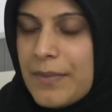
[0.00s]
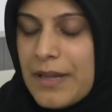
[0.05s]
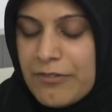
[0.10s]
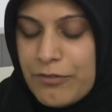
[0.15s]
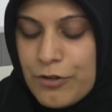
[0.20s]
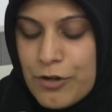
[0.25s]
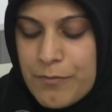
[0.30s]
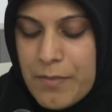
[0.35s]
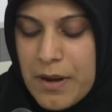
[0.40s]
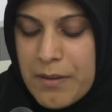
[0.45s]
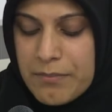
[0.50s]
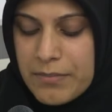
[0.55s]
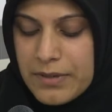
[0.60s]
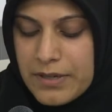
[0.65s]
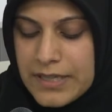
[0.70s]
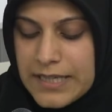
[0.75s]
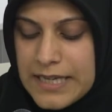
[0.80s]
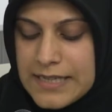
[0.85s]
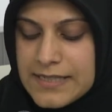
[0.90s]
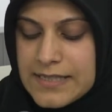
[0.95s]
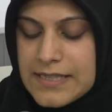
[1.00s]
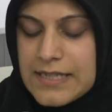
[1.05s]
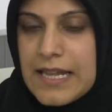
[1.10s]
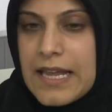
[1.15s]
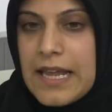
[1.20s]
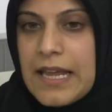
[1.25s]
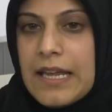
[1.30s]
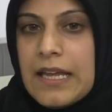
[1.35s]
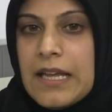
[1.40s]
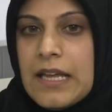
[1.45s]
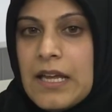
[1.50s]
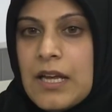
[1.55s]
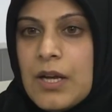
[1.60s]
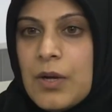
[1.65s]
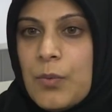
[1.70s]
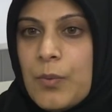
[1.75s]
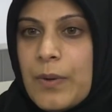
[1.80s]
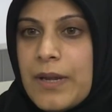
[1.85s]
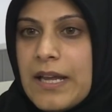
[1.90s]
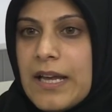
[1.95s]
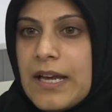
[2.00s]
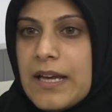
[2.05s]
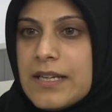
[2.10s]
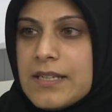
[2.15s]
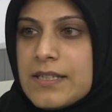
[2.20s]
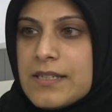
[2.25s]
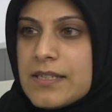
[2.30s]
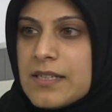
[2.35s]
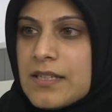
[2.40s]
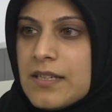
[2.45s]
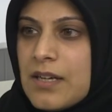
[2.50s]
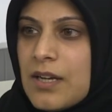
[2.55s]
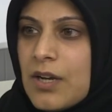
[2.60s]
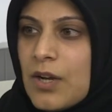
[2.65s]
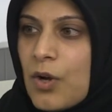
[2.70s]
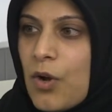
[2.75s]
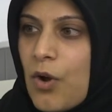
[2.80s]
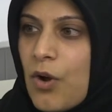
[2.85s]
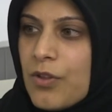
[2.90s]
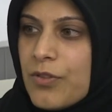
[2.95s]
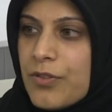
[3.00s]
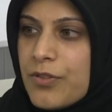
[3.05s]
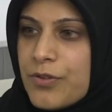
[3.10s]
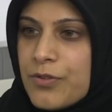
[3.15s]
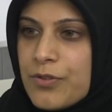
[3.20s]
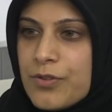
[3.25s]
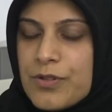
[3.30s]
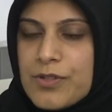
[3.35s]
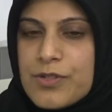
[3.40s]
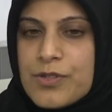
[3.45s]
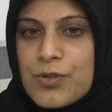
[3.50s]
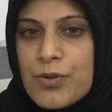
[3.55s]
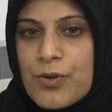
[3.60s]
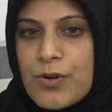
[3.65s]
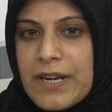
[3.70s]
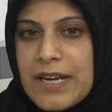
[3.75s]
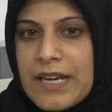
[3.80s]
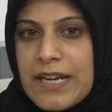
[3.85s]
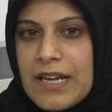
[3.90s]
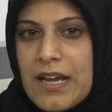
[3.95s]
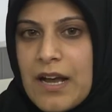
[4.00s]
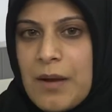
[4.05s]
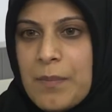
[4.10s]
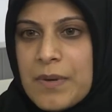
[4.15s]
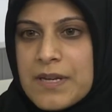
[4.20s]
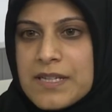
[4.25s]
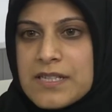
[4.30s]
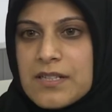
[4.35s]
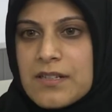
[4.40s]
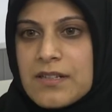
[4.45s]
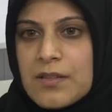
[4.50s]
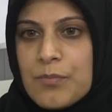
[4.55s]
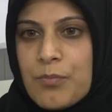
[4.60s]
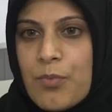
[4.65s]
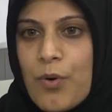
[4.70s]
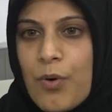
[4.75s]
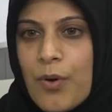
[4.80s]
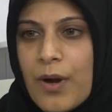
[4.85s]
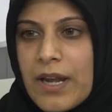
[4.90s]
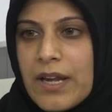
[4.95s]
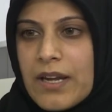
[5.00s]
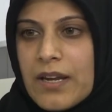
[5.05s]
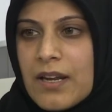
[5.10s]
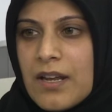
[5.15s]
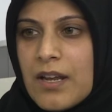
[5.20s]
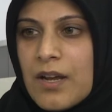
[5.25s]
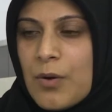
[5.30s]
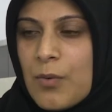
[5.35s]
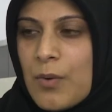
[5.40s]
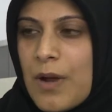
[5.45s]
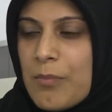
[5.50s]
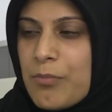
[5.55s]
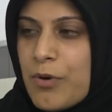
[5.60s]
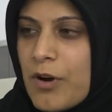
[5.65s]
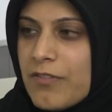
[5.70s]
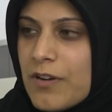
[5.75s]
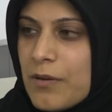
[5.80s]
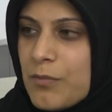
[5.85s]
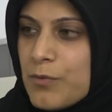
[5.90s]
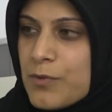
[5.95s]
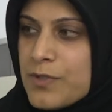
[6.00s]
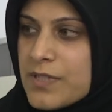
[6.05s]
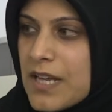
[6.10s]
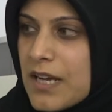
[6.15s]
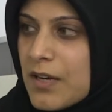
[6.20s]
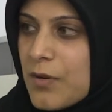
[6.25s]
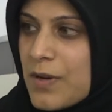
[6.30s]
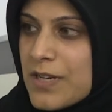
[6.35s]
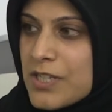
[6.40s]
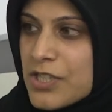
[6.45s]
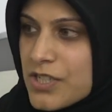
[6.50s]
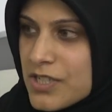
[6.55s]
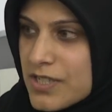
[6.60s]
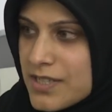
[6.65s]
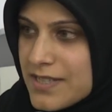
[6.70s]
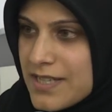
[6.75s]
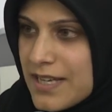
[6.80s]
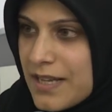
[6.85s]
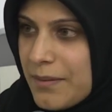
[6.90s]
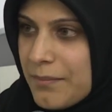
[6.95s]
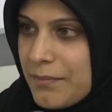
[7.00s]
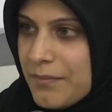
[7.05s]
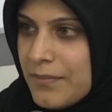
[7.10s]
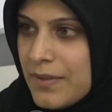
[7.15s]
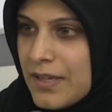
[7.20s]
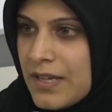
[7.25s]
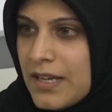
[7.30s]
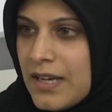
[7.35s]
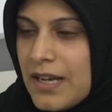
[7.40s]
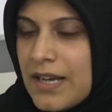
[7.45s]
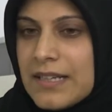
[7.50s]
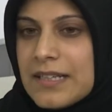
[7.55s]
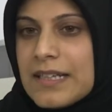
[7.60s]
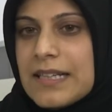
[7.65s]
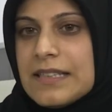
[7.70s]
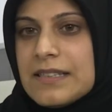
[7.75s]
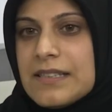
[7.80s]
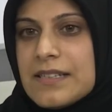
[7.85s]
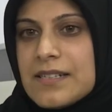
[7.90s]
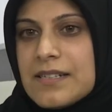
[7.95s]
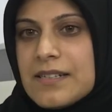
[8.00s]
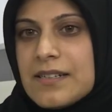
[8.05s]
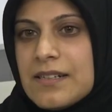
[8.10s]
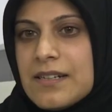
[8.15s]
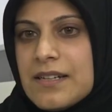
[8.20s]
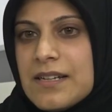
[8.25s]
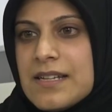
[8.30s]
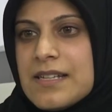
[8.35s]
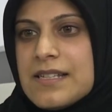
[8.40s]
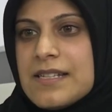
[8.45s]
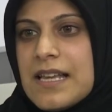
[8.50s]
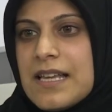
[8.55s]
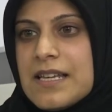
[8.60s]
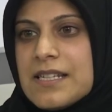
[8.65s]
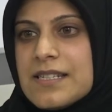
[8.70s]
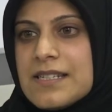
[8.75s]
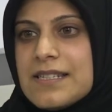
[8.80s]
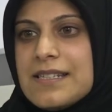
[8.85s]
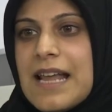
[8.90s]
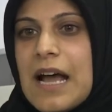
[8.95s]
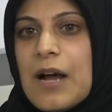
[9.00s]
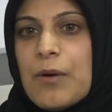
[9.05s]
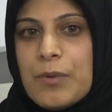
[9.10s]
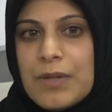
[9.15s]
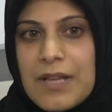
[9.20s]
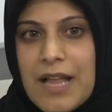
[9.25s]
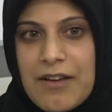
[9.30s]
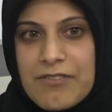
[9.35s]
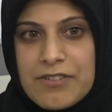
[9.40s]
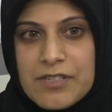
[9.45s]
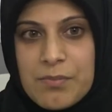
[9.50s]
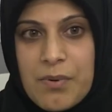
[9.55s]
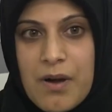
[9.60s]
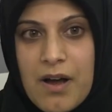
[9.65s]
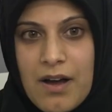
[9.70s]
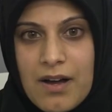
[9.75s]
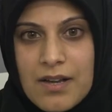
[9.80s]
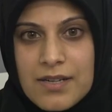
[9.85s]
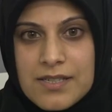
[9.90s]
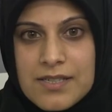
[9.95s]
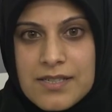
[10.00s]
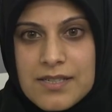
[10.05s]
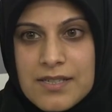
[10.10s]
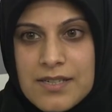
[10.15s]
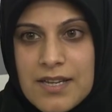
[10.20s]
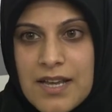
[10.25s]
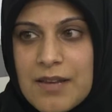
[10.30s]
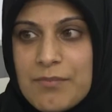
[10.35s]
If you remember, yesterday we had gone through the story up until the point where Prophet Musa questions him and Khidr says, now we'll have to part.